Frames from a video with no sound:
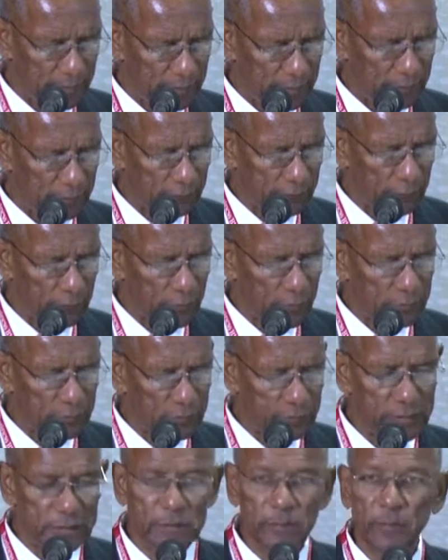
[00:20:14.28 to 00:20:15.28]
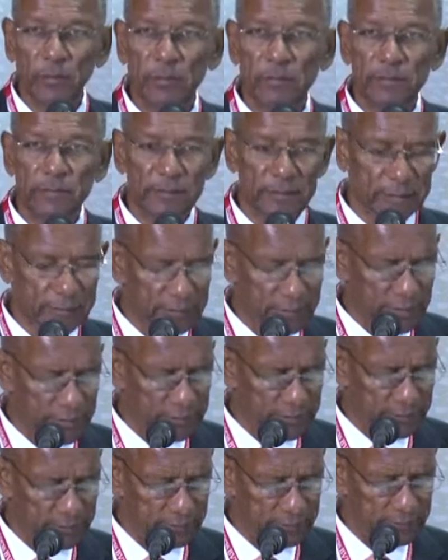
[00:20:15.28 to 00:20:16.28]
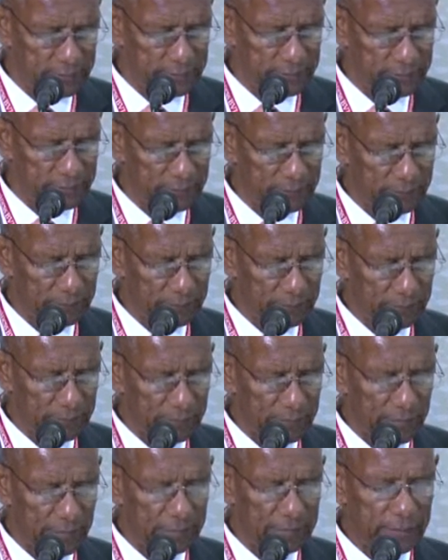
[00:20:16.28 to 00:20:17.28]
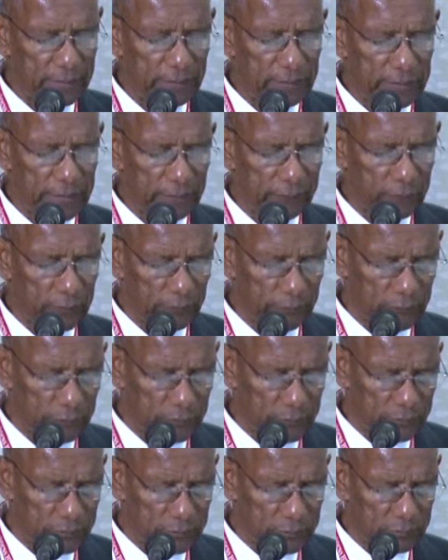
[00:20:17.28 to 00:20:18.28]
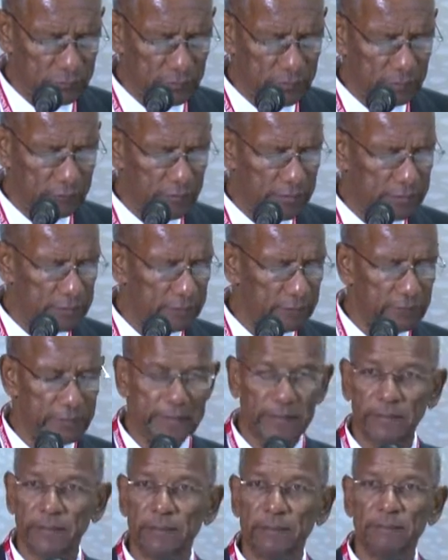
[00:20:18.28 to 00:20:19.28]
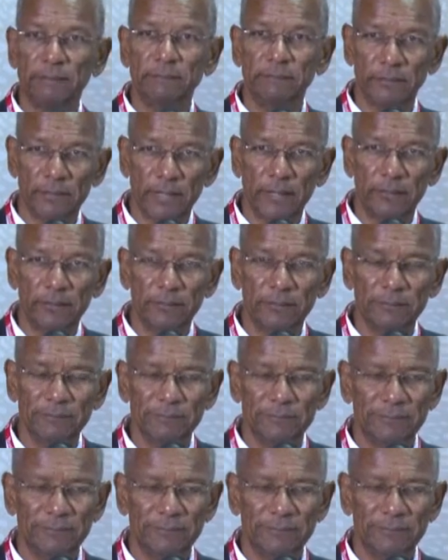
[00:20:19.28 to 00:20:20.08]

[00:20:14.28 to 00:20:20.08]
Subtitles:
I look forward to your spirited discussions and insightful views throughout the rest of the day. Thank you.